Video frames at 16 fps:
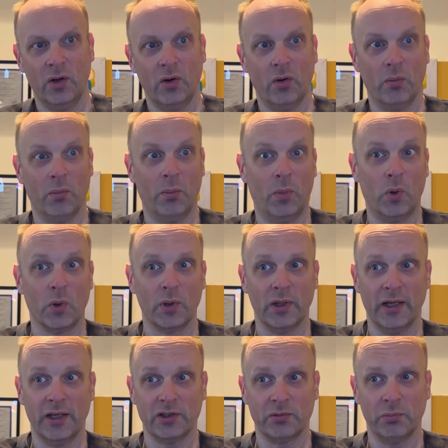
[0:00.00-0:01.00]
more or
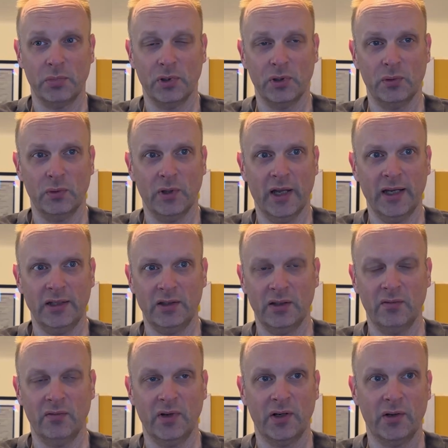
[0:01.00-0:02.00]
less blue light in
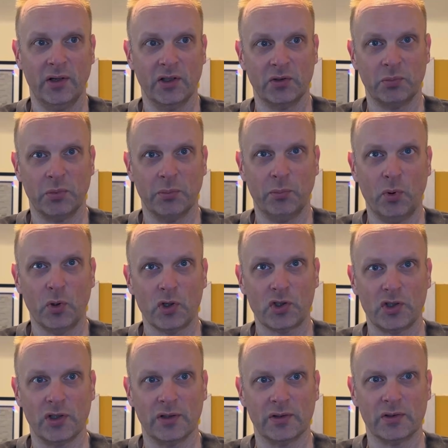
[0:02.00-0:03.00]
various
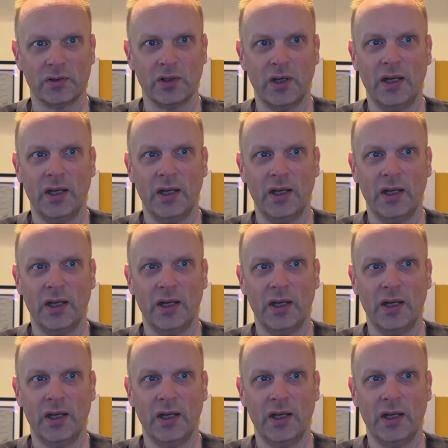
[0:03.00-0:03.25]
proportions,